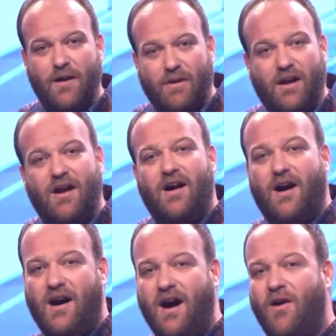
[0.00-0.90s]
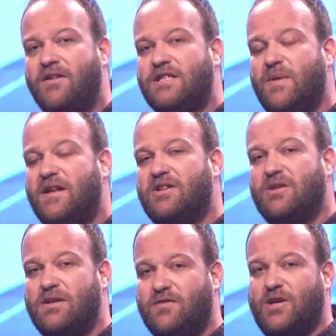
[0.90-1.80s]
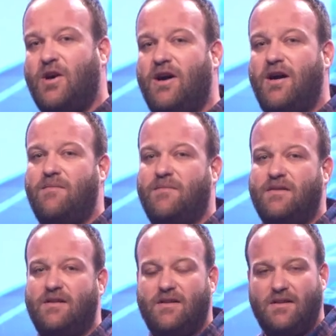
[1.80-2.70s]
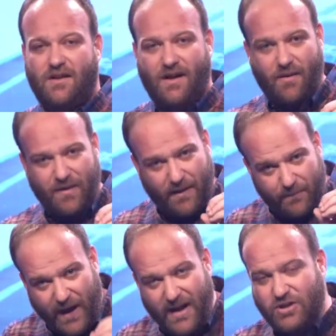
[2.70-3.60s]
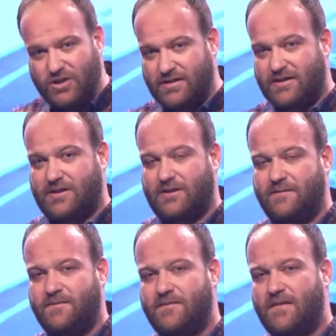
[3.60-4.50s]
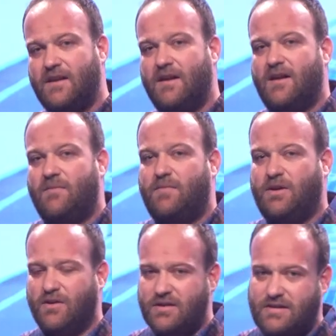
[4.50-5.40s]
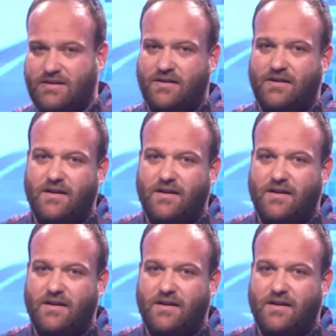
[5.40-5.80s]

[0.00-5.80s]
But I, I want to spend a little bit of time about patience because